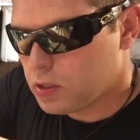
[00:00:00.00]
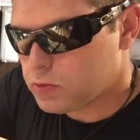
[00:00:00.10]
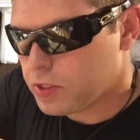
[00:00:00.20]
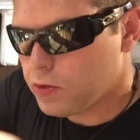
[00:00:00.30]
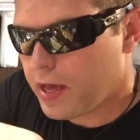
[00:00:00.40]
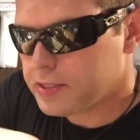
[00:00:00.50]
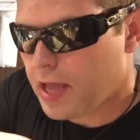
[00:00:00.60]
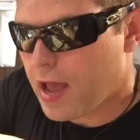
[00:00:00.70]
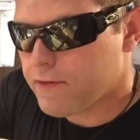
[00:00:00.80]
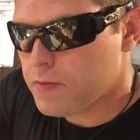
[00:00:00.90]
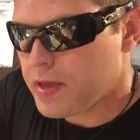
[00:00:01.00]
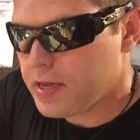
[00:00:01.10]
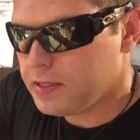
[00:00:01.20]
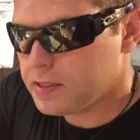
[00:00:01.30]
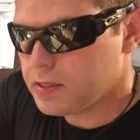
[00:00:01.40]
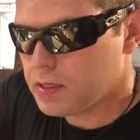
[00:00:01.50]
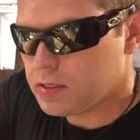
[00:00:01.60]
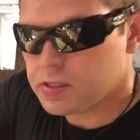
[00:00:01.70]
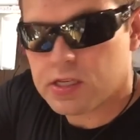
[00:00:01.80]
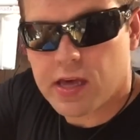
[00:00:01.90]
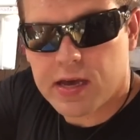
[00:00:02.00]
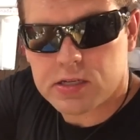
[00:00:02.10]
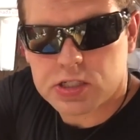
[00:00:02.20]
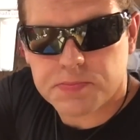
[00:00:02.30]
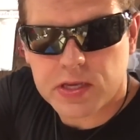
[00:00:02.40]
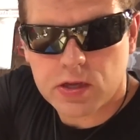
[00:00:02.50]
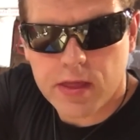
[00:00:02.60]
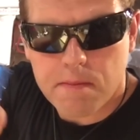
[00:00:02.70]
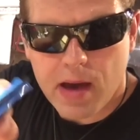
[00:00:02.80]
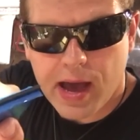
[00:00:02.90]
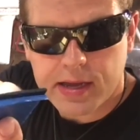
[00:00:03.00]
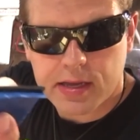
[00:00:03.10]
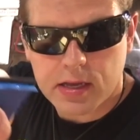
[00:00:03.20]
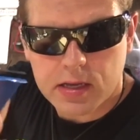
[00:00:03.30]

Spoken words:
So we do that to every piece. See that? Just peel that back.